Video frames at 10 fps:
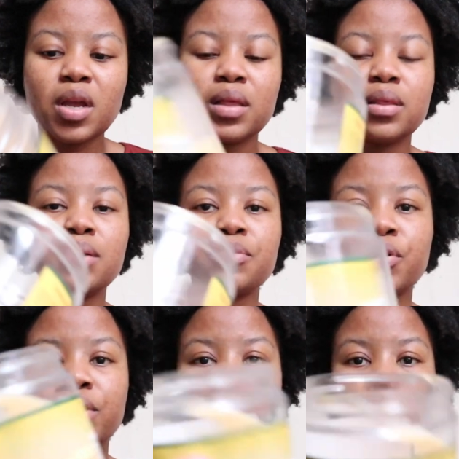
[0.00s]
Then I'm
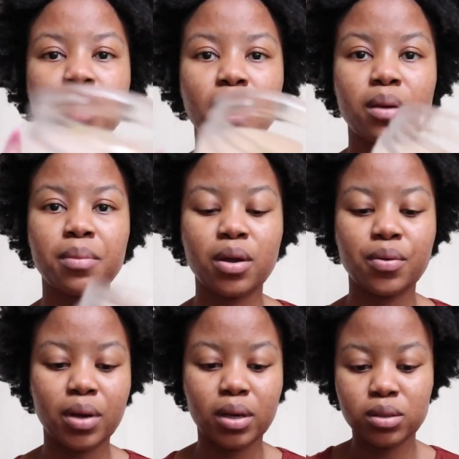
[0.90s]
going in with the hair
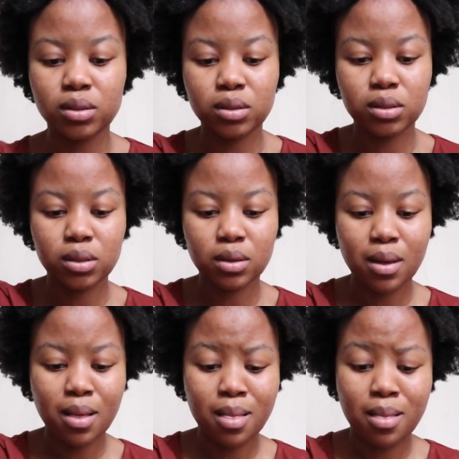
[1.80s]
mayonnaise.
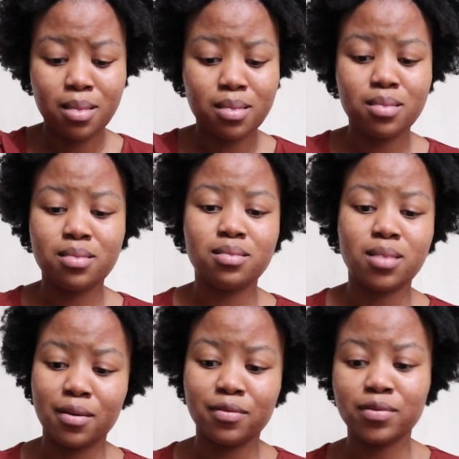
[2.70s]

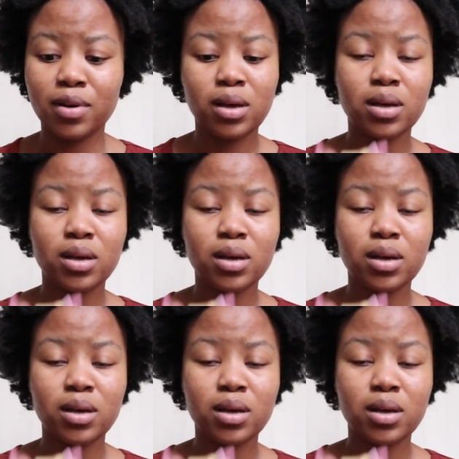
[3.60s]
Love.